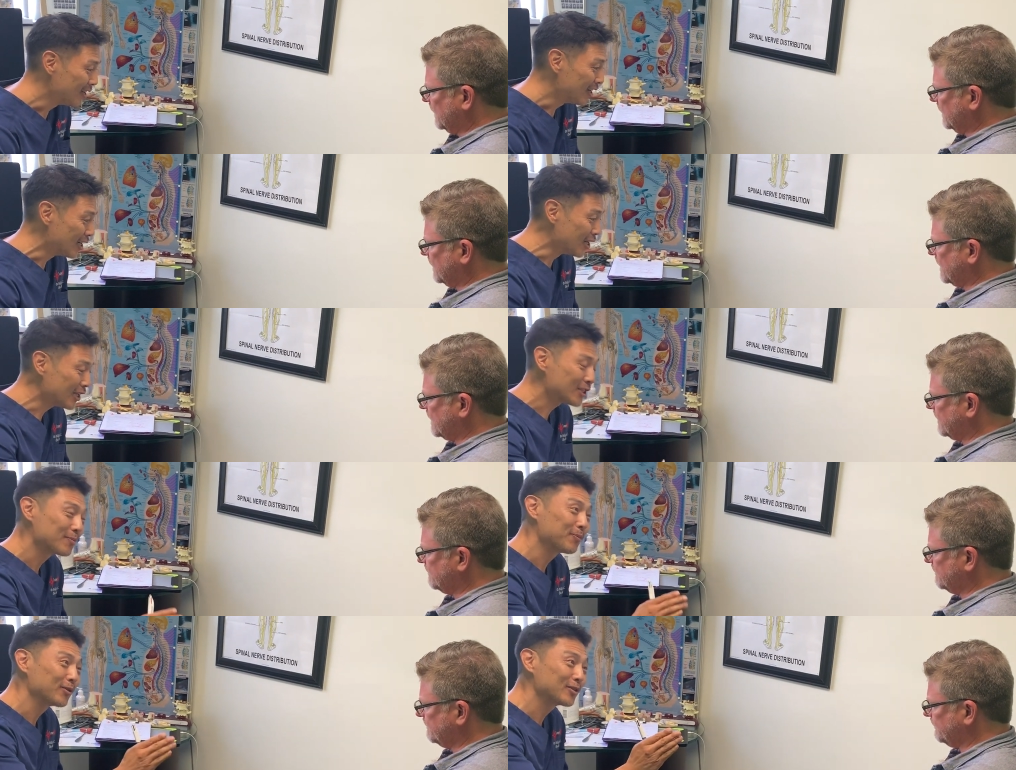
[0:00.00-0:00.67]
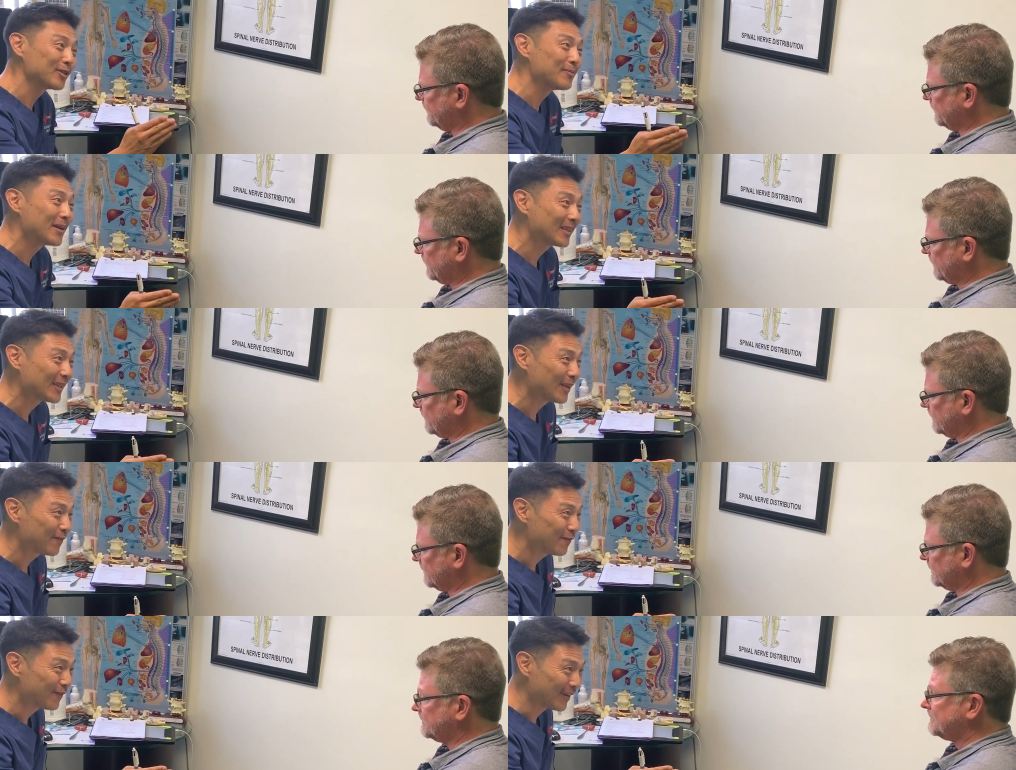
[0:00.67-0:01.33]
Speaker 1: And you um, supposed to
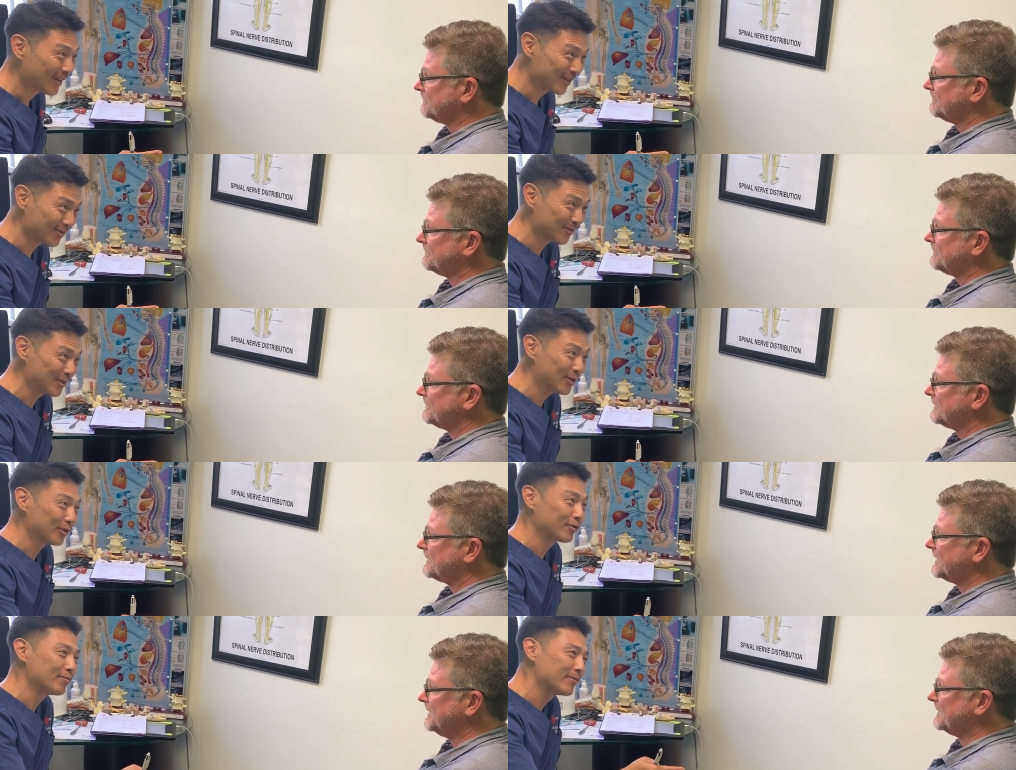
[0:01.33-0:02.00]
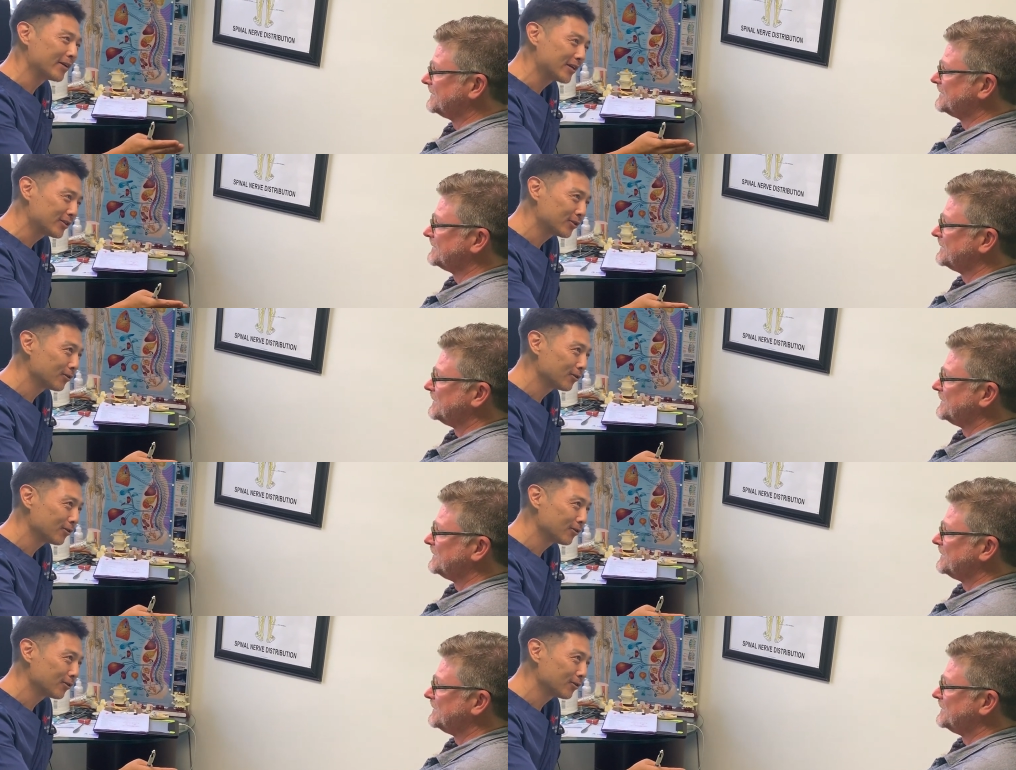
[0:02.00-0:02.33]
make that fast results. Remember, I